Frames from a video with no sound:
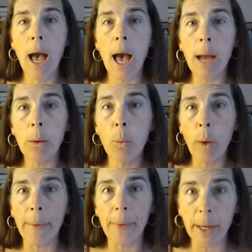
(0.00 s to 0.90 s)
and
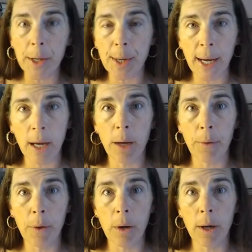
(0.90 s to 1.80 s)
what they stand
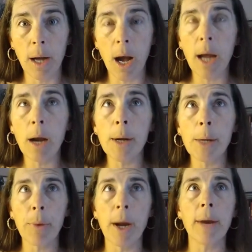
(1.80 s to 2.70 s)
for. I always
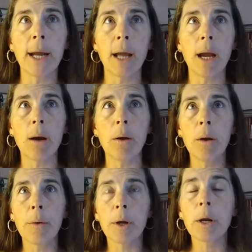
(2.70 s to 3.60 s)
pray right now
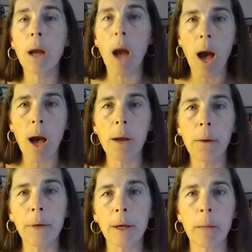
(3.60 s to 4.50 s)
for
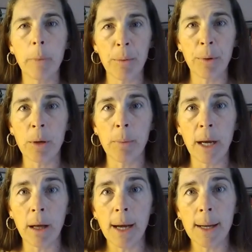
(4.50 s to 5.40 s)
God-fearing people to be
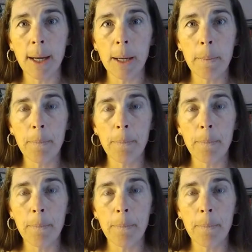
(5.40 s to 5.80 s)
elected.